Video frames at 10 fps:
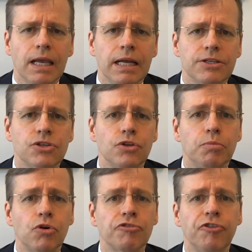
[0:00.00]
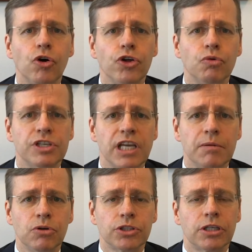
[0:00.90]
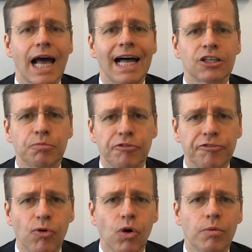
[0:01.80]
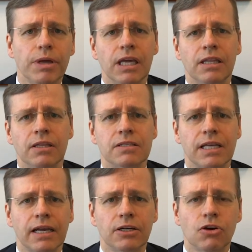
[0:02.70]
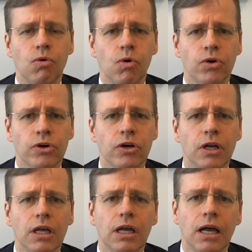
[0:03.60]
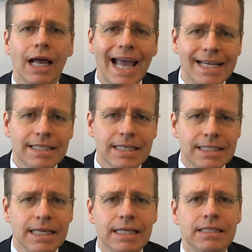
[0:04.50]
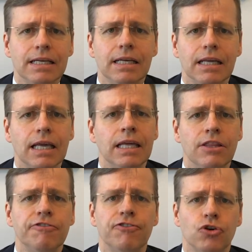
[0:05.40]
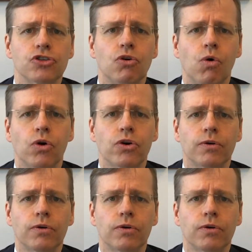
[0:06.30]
And so the portfolio was able to outperform in the second quarter as it did in the first quarter.